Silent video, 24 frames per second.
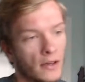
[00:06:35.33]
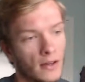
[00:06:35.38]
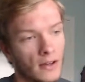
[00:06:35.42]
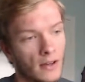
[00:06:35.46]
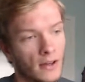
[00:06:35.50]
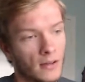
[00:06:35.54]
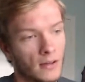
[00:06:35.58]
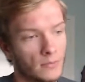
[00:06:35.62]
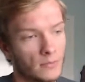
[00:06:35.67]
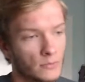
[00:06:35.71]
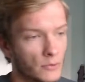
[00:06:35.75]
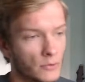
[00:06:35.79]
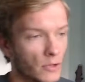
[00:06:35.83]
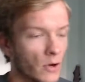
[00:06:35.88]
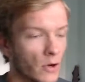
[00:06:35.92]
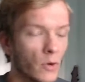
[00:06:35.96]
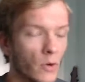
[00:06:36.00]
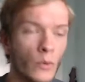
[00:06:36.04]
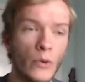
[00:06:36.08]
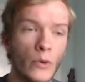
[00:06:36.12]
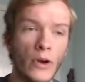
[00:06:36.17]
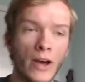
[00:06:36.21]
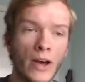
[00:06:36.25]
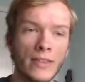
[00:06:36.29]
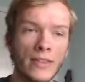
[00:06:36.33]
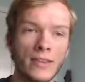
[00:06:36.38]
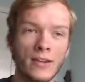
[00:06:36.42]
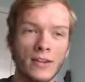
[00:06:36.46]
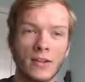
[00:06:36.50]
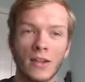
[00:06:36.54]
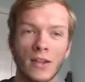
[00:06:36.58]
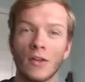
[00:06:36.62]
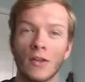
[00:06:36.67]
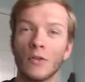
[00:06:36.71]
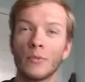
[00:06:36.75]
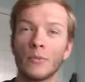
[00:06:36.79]
So I think
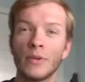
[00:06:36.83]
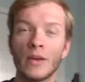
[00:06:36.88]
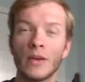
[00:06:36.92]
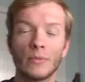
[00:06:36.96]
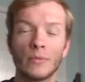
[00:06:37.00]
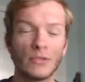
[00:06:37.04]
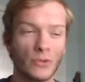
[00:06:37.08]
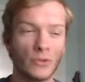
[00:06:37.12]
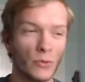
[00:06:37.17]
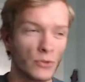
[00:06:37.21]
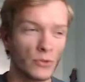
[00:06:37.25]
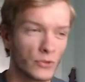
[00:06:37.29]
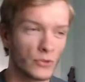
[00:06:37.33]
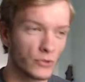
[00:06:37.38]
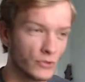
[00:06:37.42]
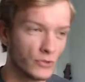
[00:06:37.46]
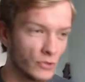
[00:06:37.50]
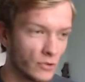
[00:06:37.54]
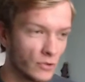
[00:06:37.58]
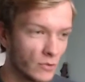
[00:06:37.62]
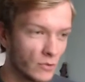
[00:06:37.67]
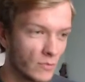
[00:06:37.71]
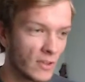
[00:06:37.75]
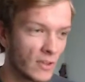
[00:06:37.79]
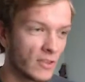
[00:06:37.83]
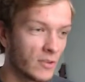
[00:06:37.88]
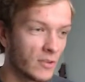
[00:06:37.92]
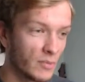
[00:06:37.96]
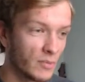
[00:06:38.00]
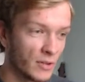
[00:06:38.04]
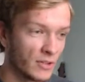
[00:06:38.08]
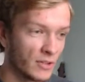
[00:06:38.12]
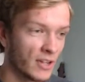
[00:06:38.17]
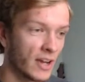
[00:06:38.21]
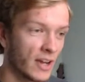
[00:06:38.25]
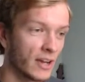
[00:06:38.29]
they'll be able to assume that the
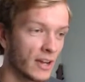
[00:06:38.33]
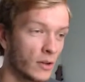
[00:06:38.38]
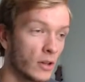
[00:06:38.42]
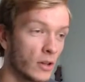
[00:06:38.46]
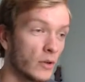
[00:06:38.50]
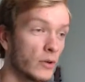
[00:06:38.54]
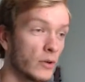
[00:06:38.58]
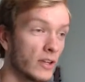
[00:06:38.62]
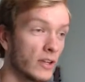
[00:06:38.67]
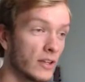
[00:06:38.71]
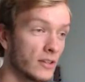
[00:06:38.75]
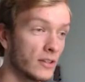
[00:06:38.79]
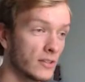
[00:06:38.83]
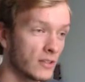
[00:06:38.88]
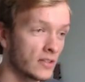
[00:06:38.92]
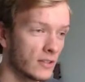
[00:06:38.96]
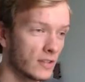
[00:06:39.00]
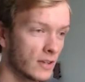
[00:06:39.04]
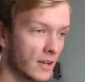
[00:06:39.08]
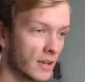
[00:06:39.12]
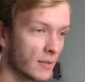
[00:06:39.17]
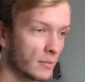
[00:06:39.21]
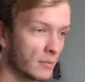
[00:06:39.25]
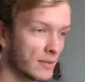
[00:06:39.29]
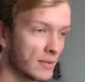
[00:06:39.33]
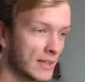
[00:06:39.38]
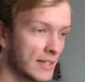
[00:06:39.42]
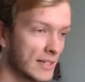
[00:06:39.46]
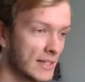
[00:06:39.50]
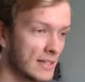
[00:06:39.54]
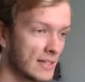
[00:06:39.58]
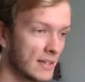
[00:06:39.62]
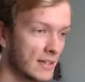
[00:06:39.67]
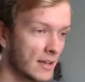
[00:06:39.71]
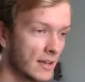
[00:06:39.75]
Bill-Nye is complete.